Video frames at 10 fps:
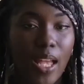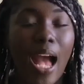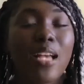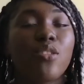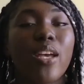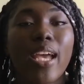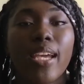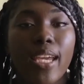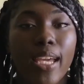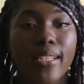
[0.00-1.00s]
As your
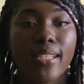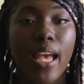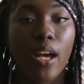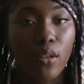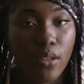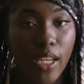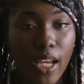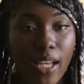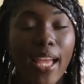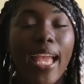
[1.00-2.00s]
hair gets
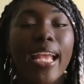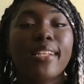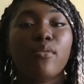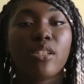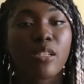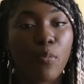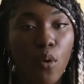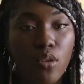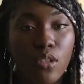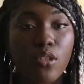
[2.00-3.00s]
healthier, its
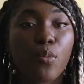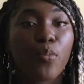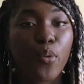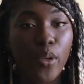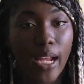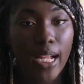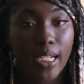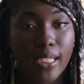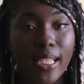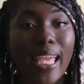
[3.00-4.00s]
response to
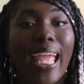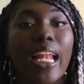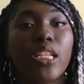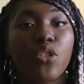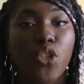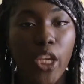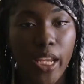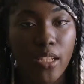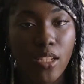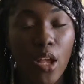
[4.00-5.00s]
products can
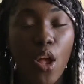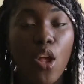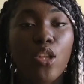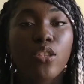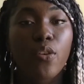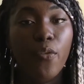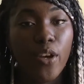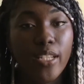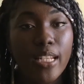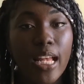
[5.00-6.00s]
change. So for
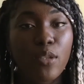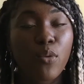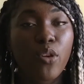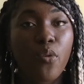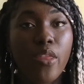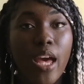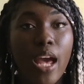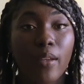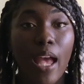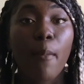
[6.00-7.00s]
instance, we know
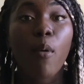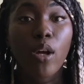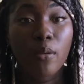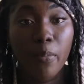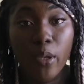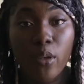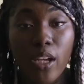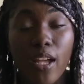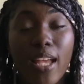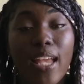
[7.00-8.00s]
that a bond
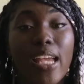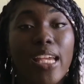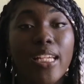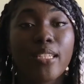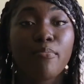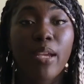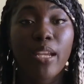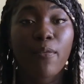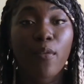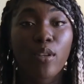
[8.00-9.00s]
builder is
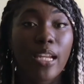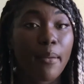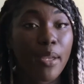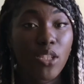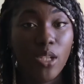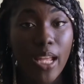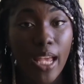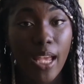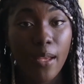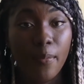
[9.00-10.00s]
made for damaged
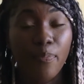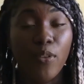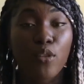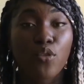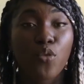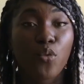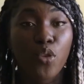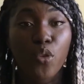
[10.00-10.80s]
hair to,